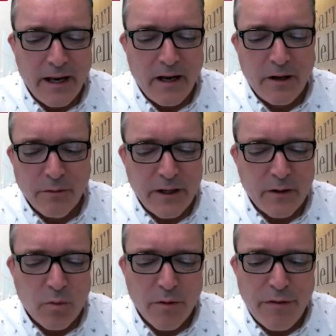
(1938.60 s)
I don't
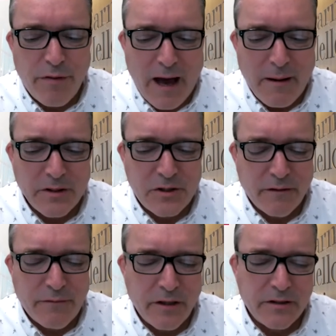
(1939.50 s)
think we're that much
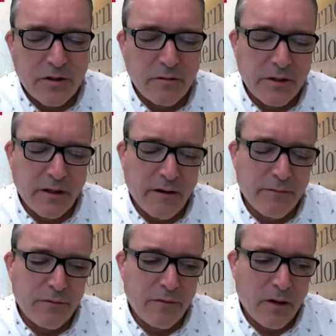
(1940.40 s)
different in terms
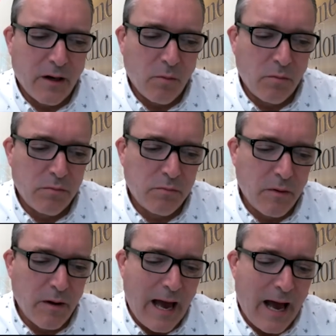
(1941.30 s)
of
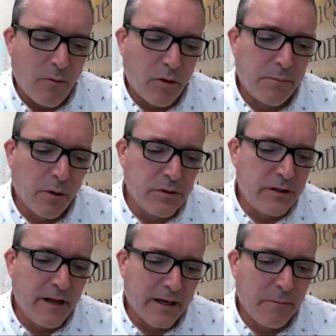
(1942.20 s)
how we're approaching
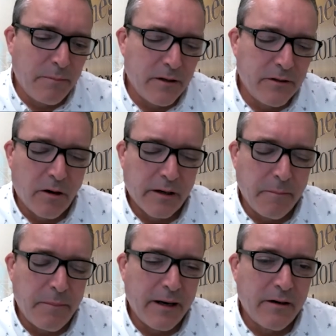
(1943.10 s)
that compared to our
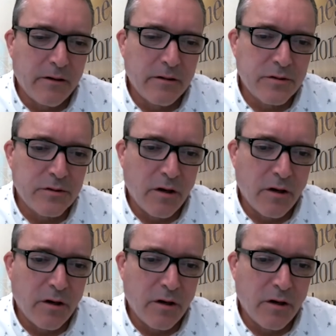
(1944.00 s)
competitors.